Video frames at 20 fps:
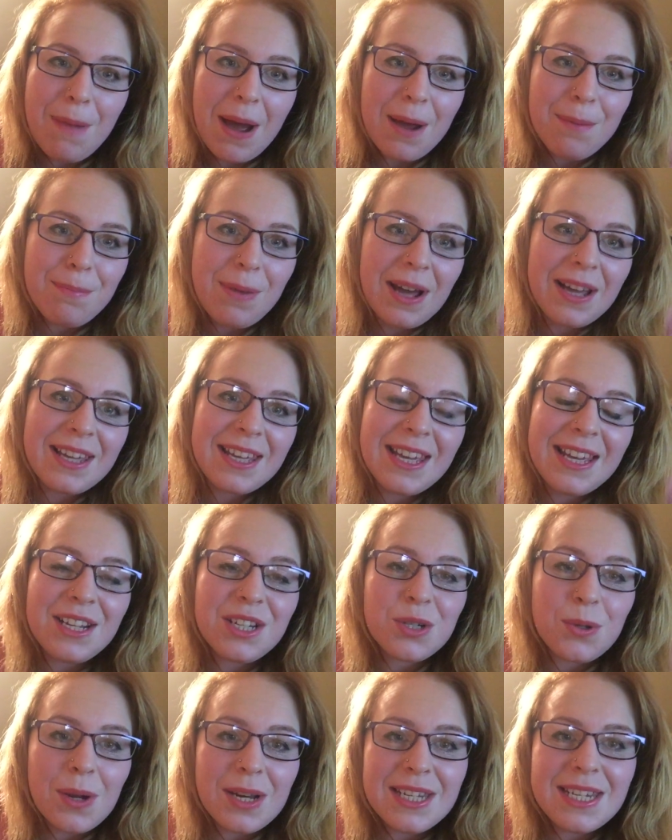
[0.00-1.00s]

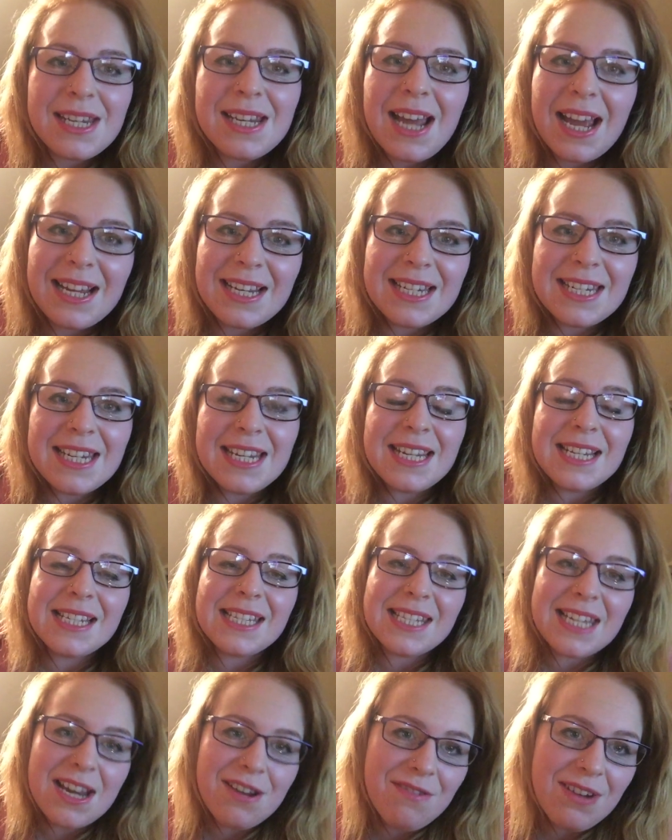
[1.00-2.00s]
Backpacking 2019
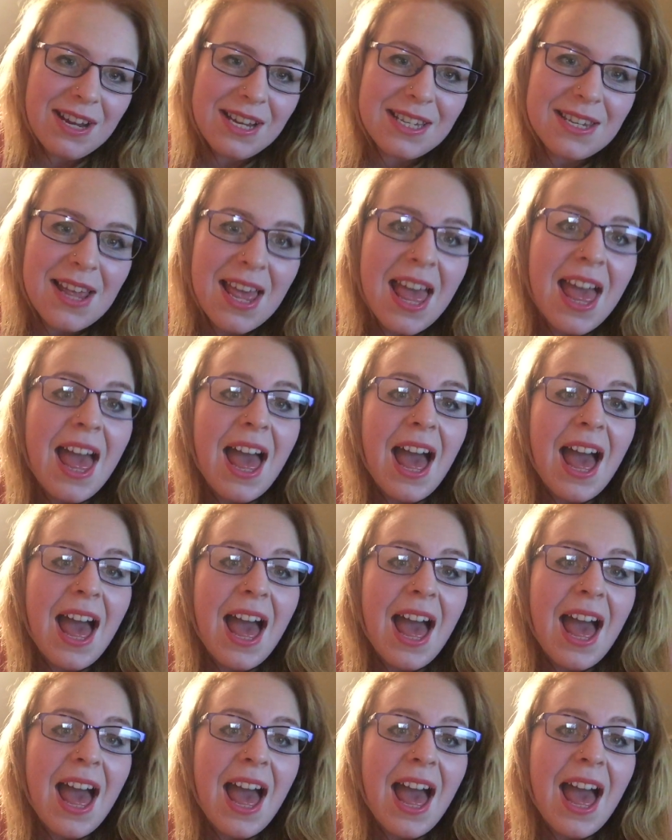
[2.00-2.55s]
series,